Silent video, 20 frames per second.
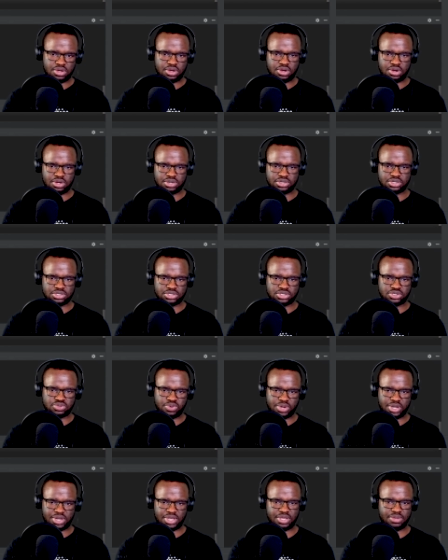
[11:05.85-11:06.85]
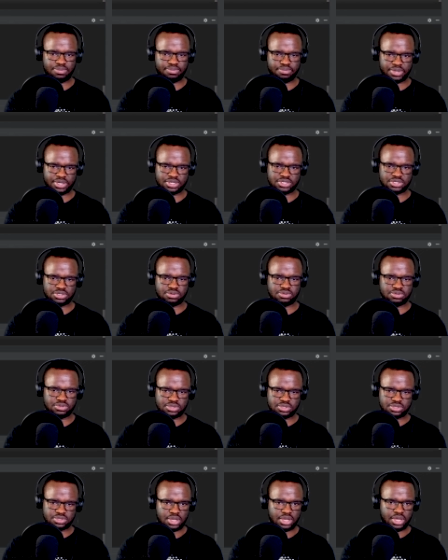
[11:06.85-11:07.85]
120
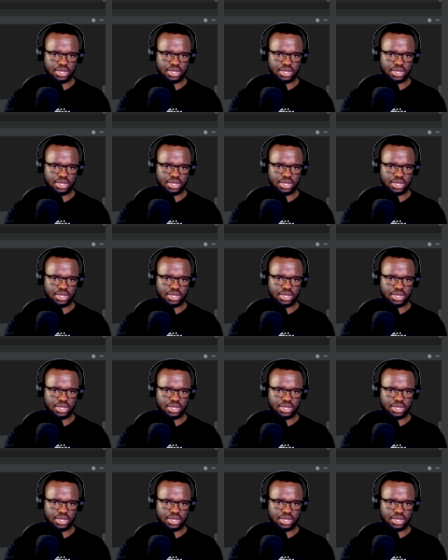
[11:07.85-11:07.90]
pixels